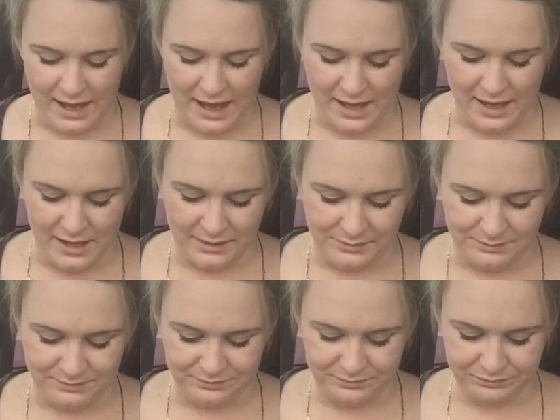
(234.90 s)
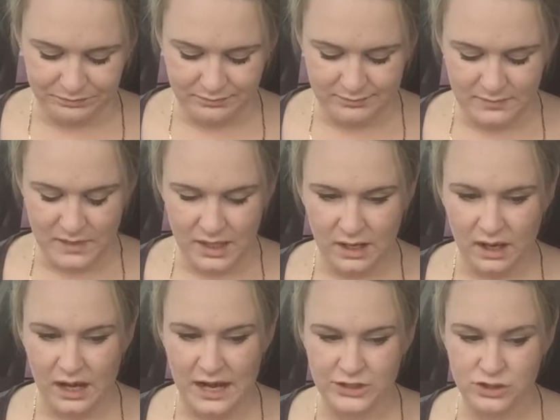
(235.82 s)

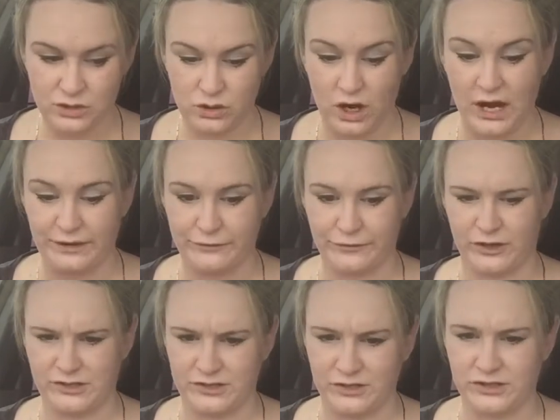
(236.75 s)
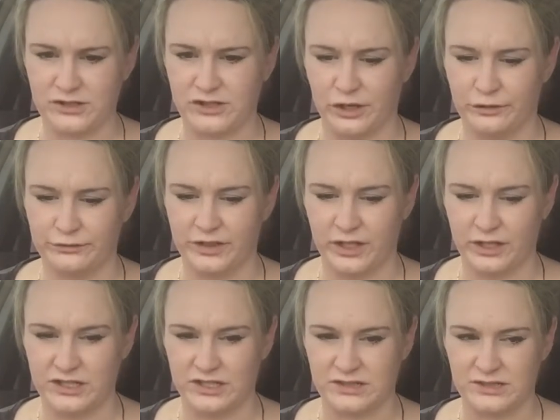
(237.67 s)
I tried it first on soft
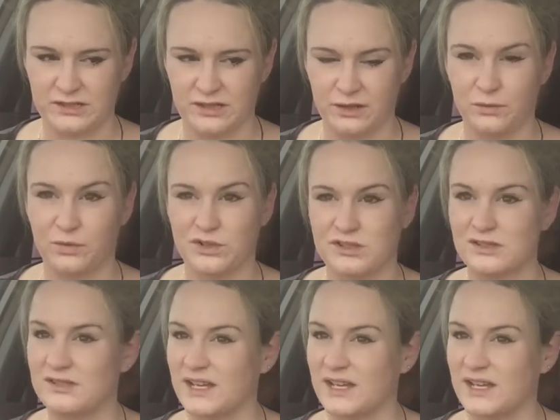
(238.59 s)
and it wasn't